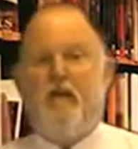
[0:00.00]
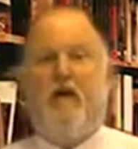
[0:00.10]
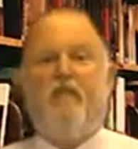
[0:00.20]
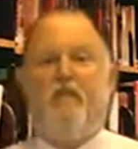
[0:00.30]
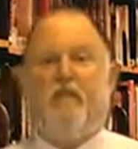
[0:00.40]

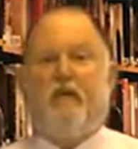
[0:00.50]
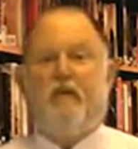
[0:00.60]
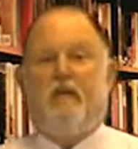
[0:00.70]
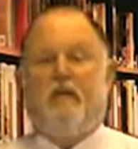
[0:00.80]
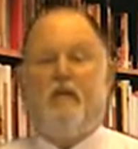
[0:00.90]
government
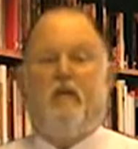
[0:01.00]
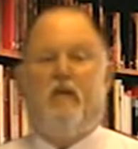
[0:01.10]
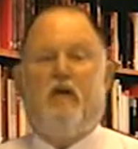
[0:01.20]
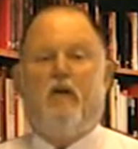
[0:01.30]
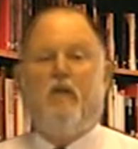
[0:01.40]
in
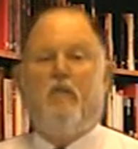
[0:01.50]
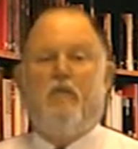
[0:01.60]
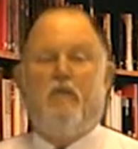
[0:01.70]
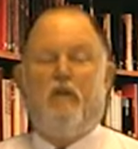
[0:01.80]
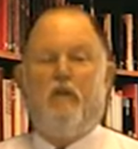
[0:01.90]

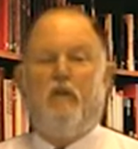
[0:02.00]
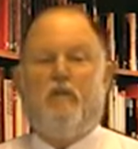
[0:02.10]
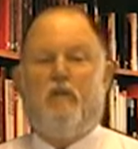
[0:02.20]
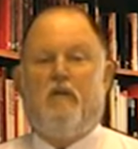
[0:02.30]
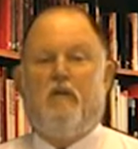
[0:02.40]

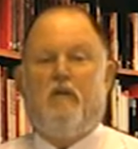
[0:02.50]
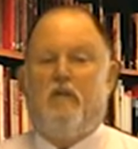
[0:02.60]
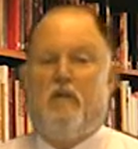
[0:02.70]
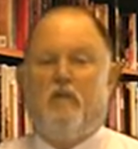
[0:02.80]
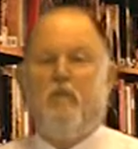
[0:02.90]

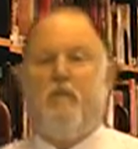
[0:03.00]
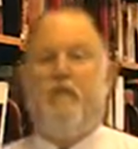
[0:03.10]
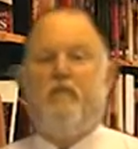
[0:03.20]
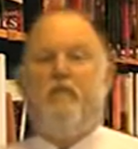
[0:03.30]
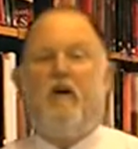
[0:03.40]
the
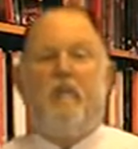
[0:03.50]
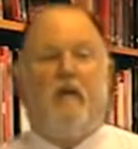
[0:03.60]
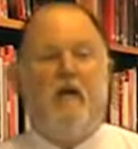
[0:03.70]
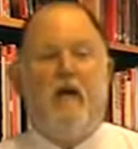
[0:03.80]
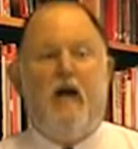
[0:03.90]
remote
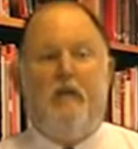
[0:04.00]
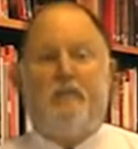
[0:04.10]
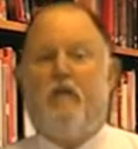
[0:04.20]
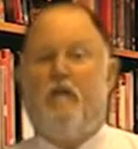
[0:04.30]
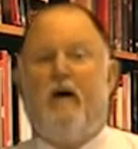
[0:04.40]
environment, I'm
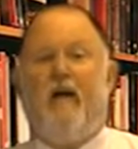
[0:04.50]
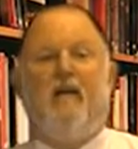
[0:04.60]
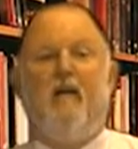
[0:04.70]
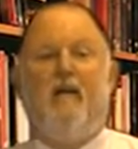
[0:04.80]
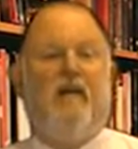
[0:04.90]
talking
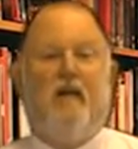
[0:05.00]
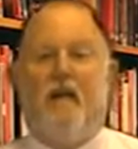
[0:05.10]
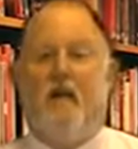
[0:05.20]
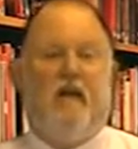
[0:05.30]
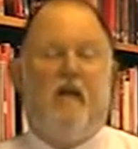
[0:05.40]
about
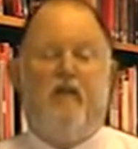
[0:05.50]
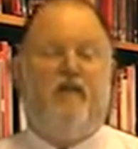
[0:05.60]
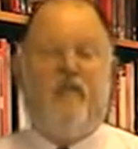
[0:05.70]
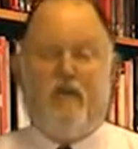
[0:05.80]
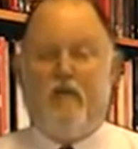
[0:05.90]

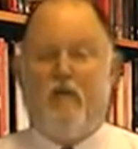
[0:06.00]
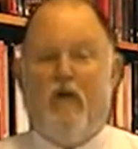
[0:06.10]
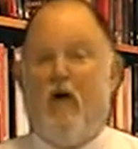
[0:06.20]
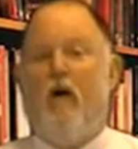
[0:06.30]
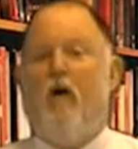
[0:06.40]
federal
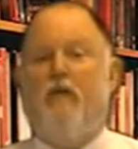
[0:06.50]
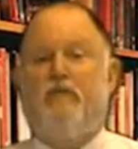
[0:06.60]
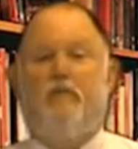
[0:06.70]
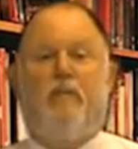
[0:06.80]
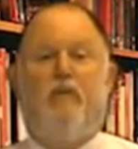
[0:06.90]

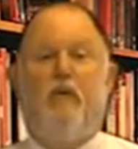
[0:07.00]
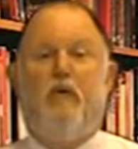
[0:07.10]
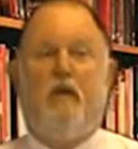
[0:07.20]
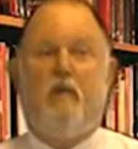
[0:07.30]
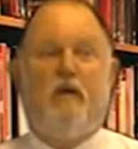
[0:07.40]
laws that
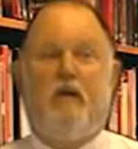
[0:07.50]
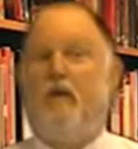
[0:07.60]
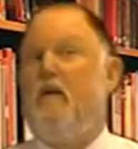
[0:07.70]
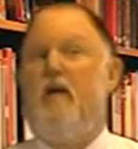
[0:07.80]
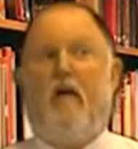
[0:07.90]

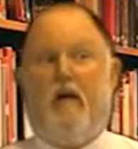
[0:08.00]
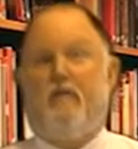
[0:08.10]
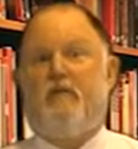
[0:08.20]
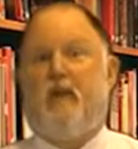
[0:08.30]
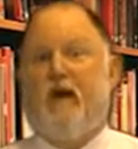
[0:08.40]
prohibit
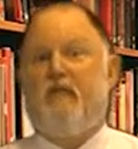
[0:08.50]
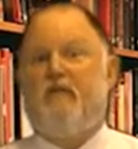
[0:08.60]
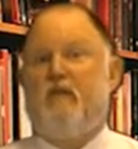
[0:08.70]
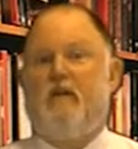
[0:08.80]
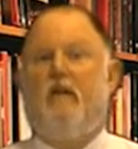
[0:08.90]

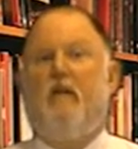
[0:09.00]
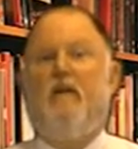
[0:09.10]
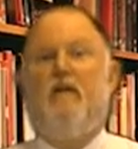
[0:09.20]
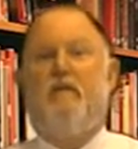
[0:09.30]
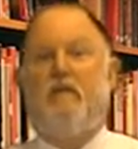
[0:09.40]
advertising
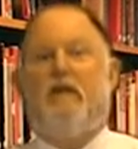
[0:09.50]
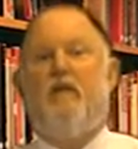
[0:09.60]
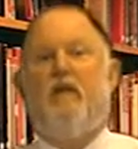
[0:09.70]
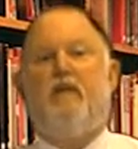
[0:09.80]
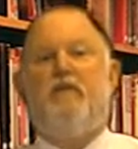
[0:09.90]

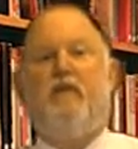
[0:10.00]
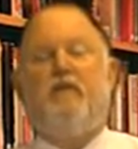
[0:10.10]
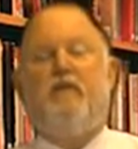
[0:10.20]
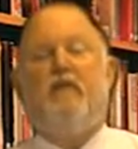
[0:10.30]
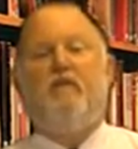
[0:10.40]
cigarettes
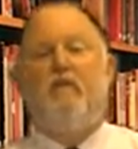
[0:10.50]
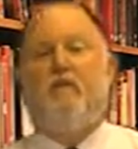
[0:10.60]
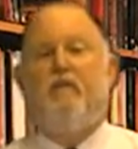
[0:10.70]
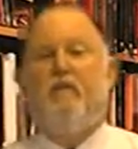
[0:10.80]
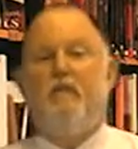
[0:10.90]
on
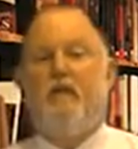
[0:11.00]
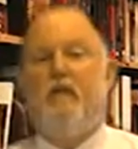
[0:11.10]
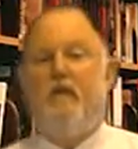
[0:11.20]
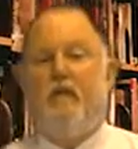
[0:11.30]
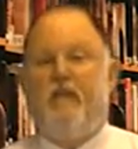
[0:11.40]
TV.
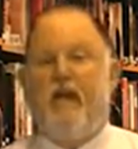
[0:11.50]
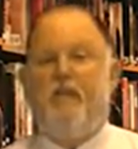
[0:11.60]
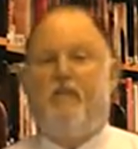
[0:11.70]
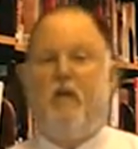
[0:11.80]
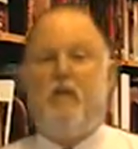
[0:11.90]

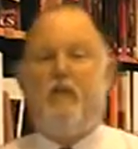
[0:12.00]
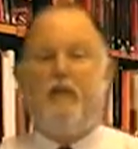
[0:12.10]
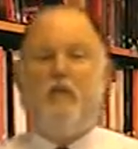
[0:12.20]
That's part of that